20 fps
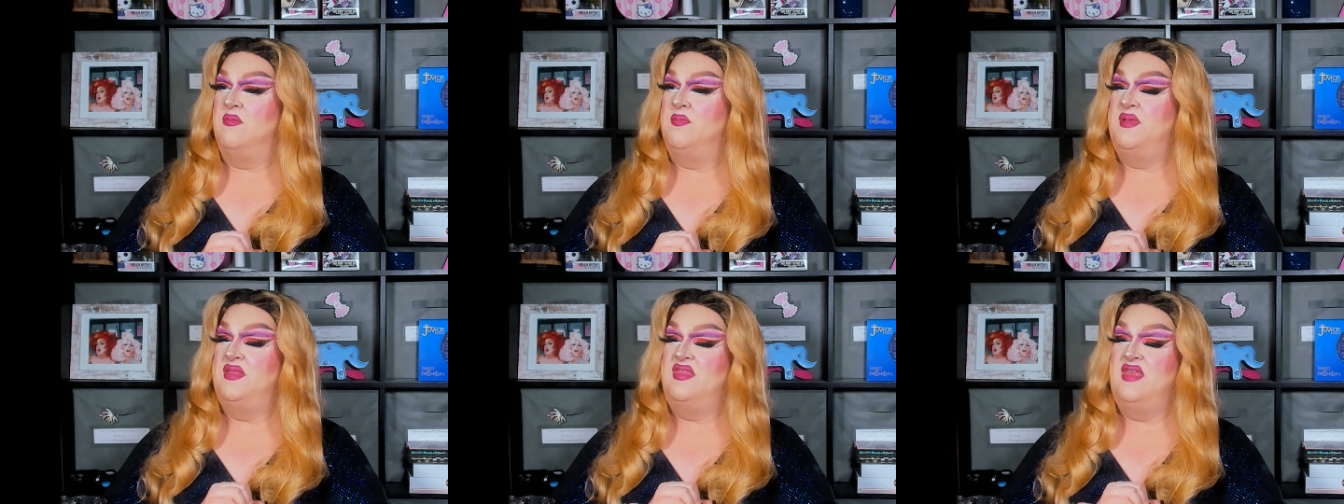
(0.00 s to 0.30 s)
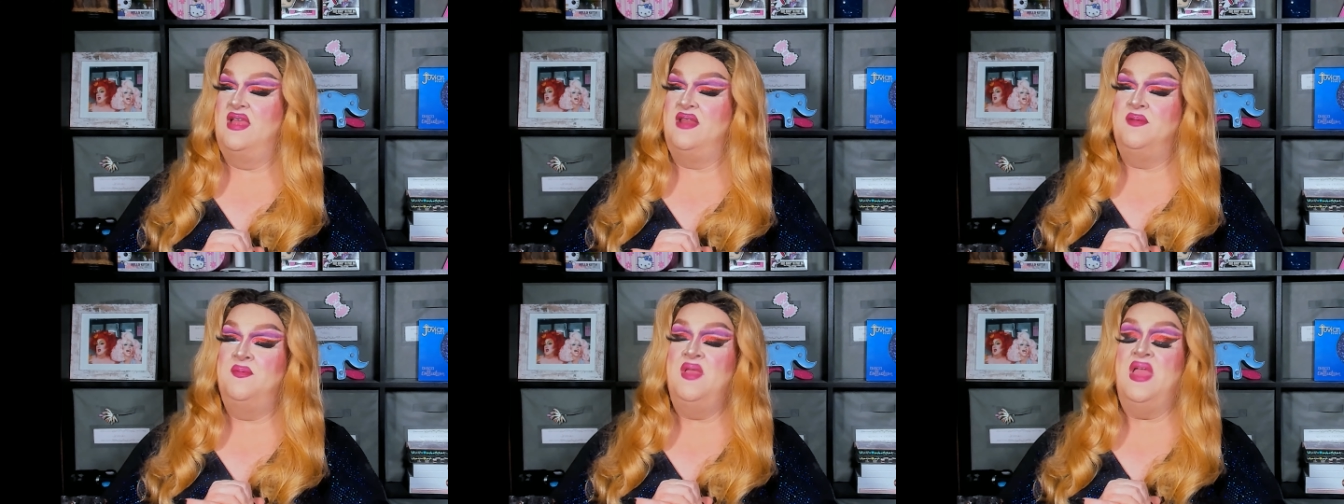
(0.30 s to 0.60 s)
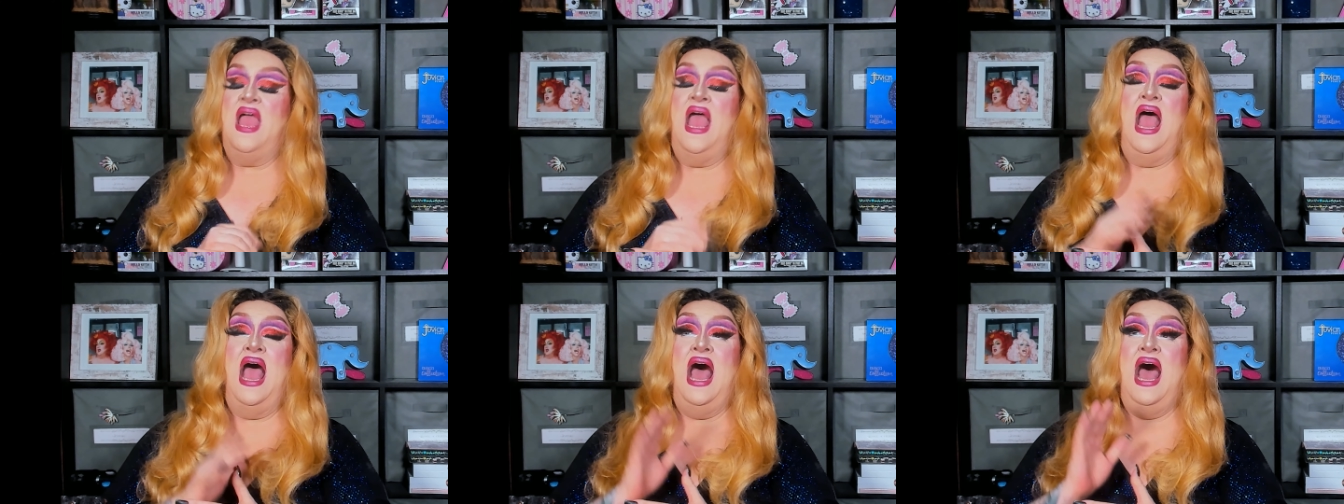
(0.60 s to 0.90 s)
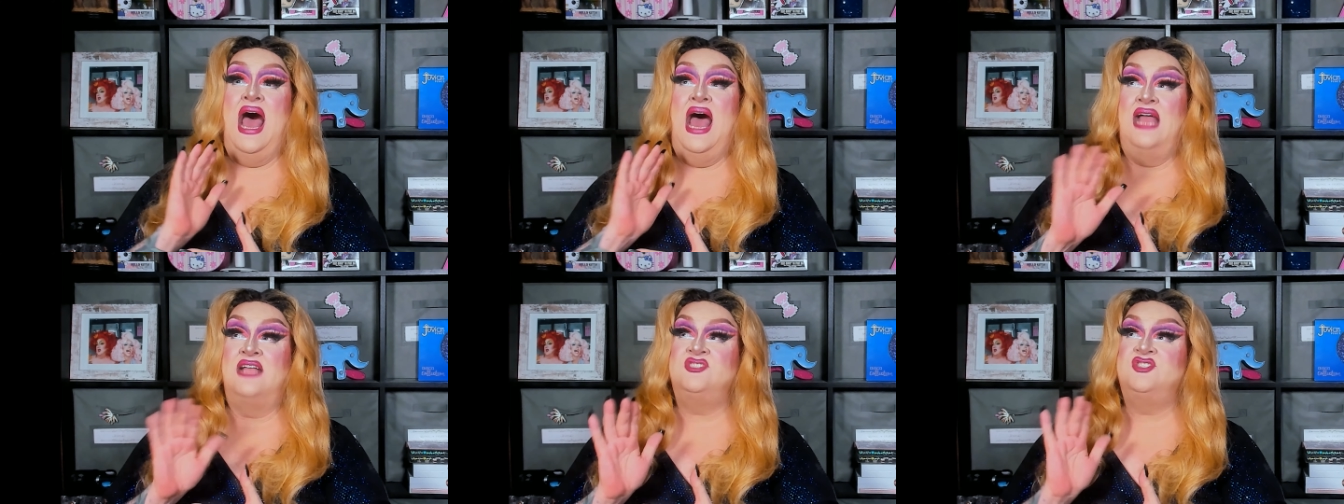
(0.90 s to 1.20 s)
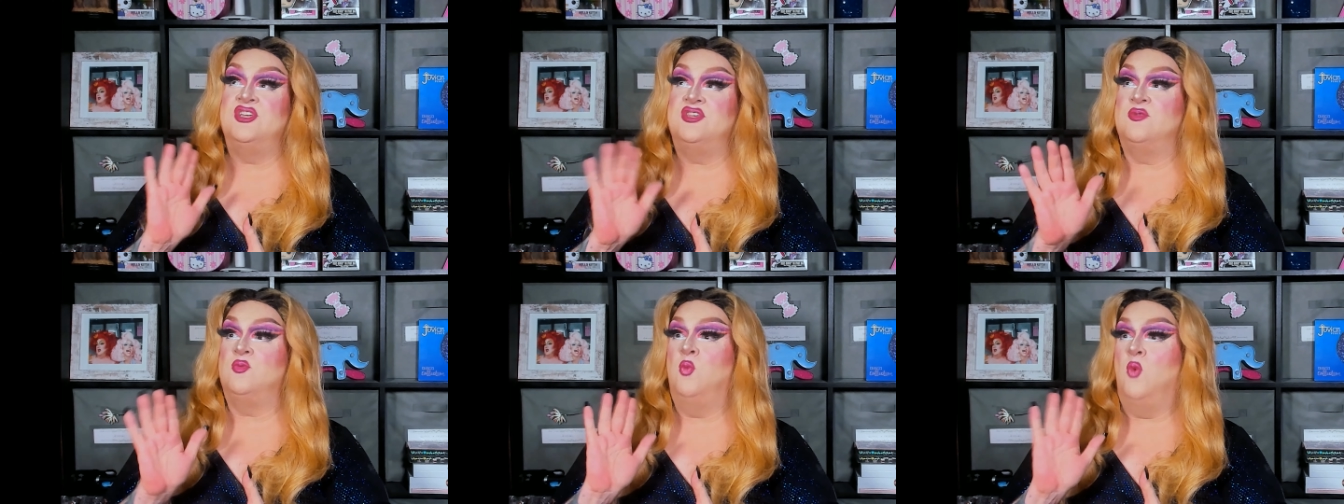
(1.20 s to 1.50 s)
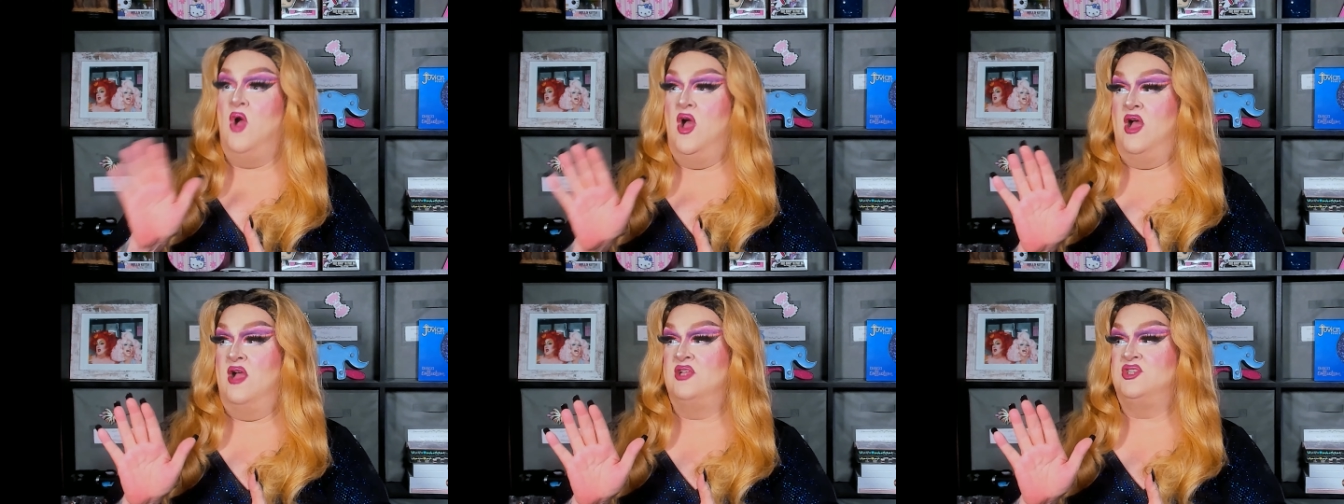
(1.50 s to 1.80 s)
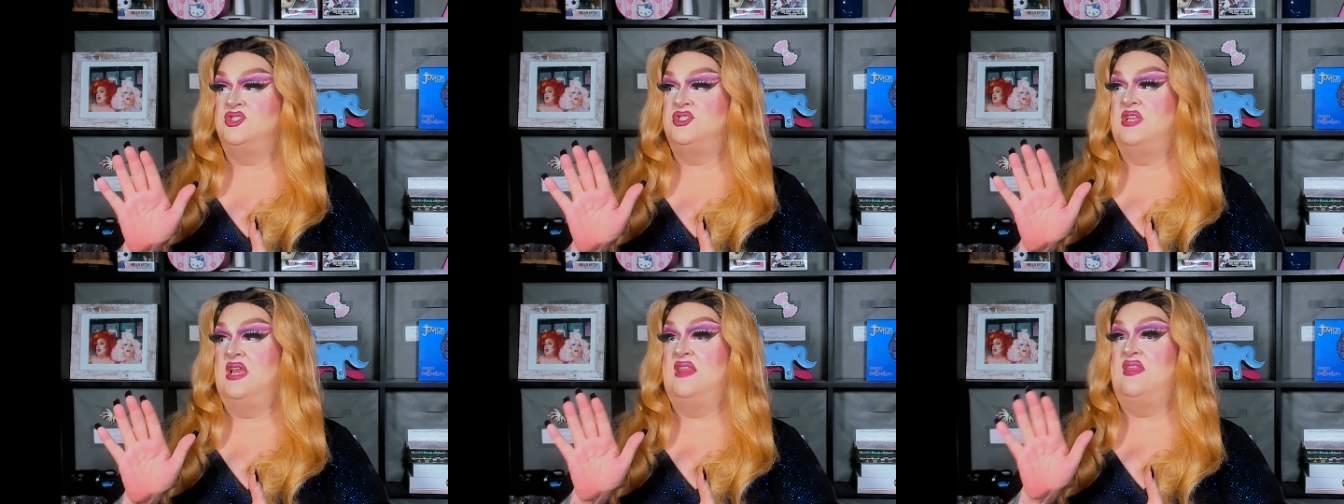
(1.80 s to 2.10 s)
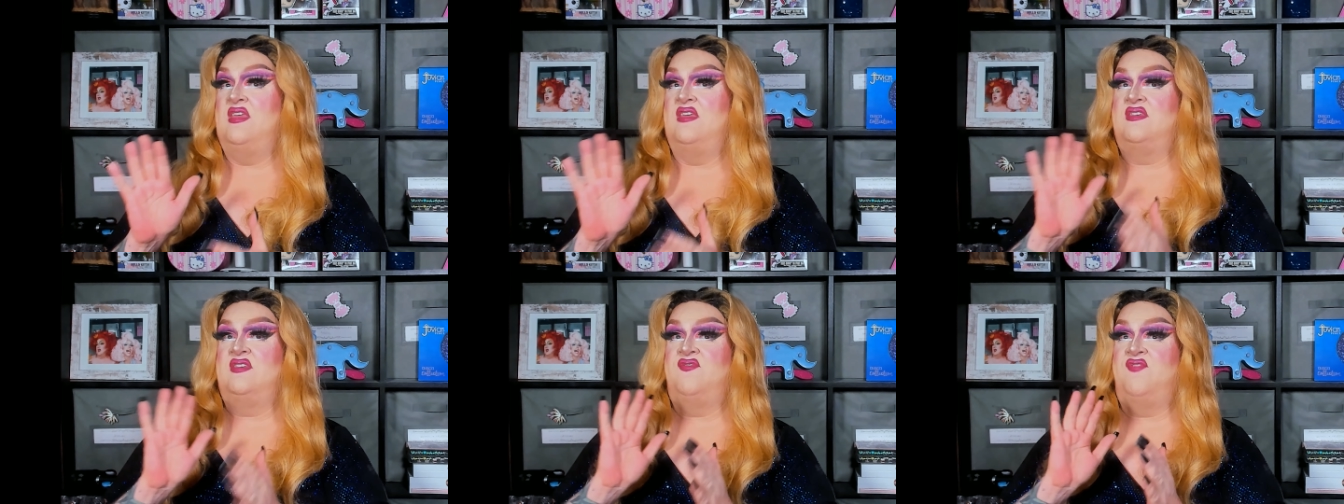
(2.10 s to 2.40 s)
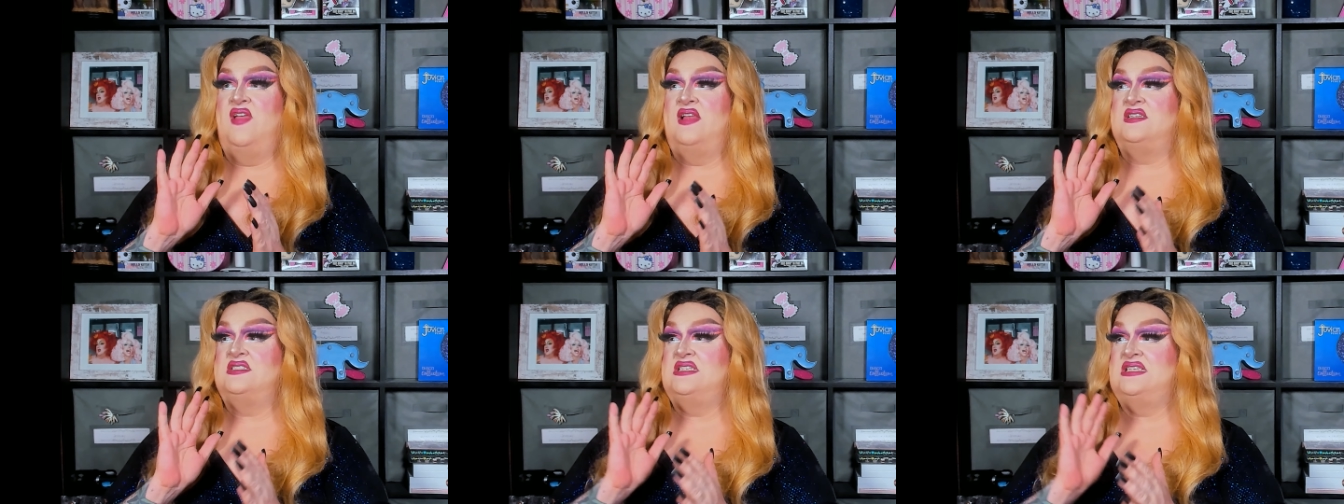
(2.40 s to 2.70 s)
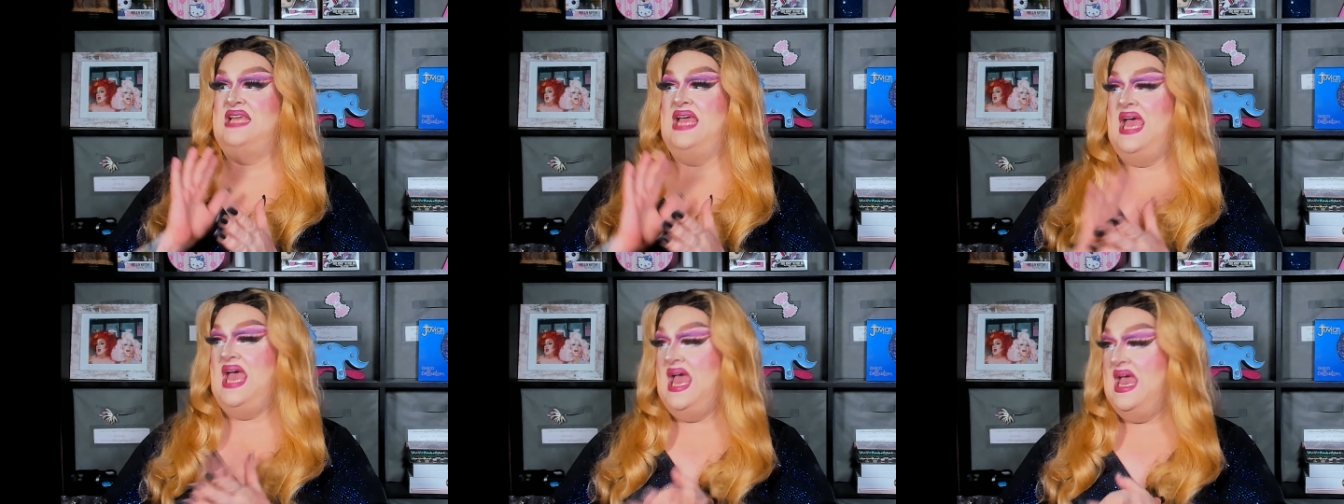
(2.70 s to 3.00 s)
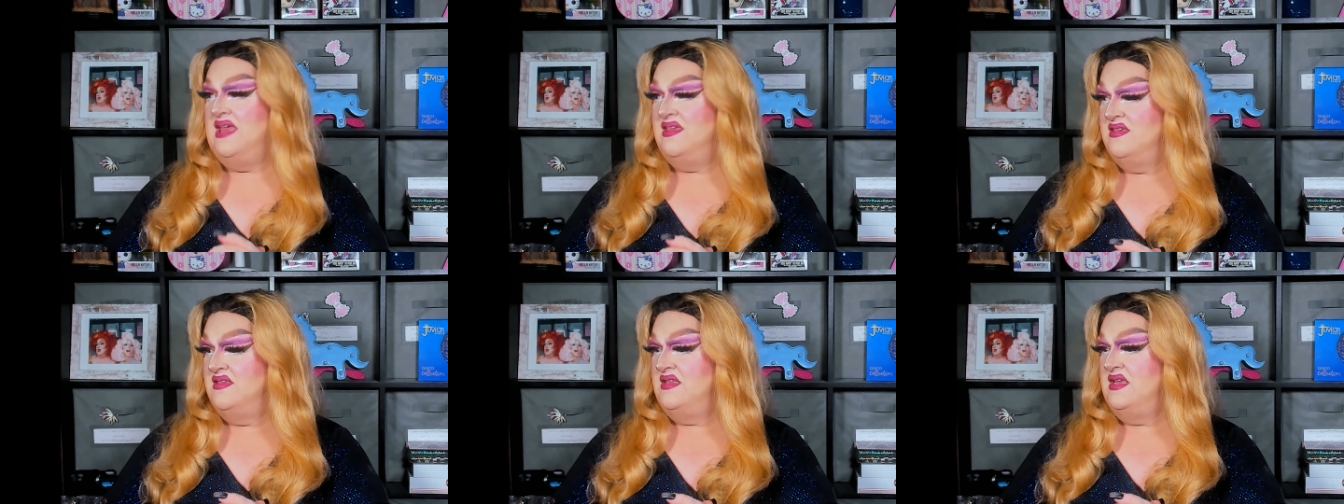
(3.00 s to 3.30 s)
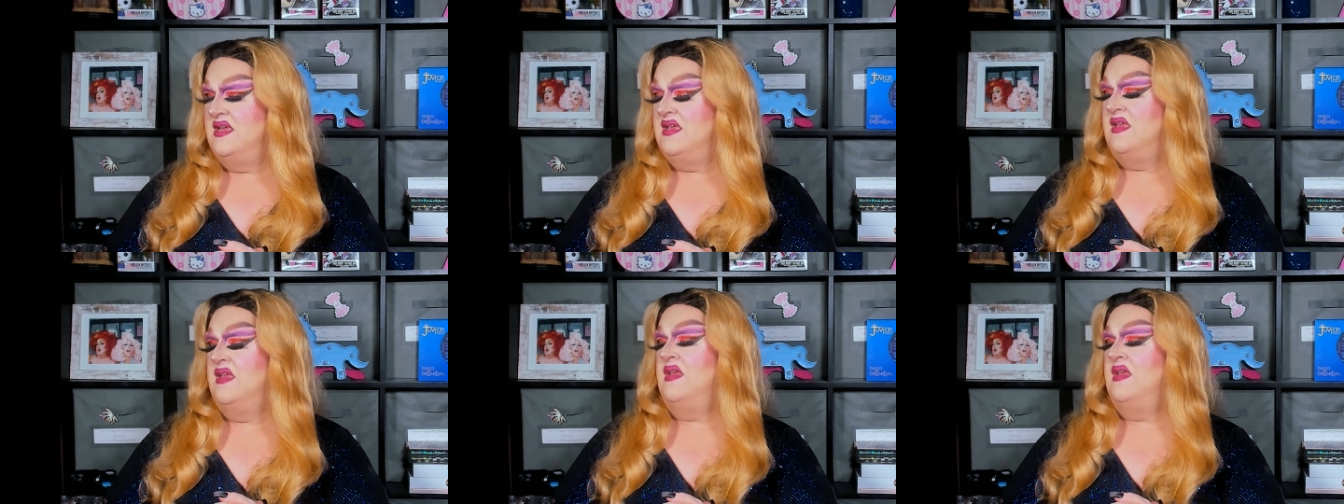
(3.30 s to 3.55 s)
But then I just watched this fantastic